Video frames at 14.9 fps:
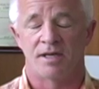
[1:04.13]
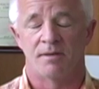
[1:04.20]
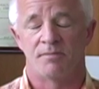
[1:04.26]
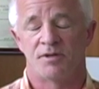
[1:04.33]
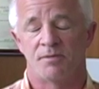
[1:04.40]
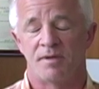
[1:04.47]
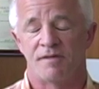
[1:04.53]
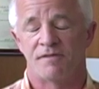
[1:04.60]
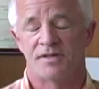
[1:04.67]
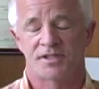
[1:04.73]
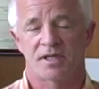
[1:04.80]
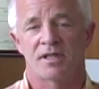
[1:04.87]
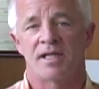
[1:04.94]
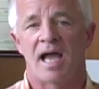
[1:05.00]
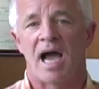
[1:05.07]
them to be
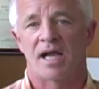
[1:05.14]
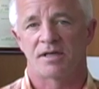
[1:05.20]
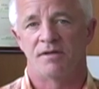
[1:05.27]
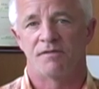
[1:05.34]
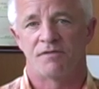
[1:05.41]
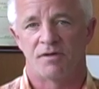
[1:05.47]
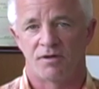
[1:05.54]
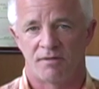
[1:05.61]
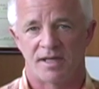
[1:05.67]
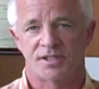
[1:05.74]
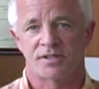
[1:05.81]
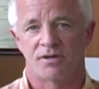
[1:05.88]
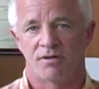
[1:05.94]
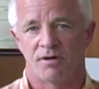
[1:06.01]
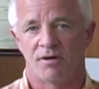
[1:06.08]
physically active for the rest of their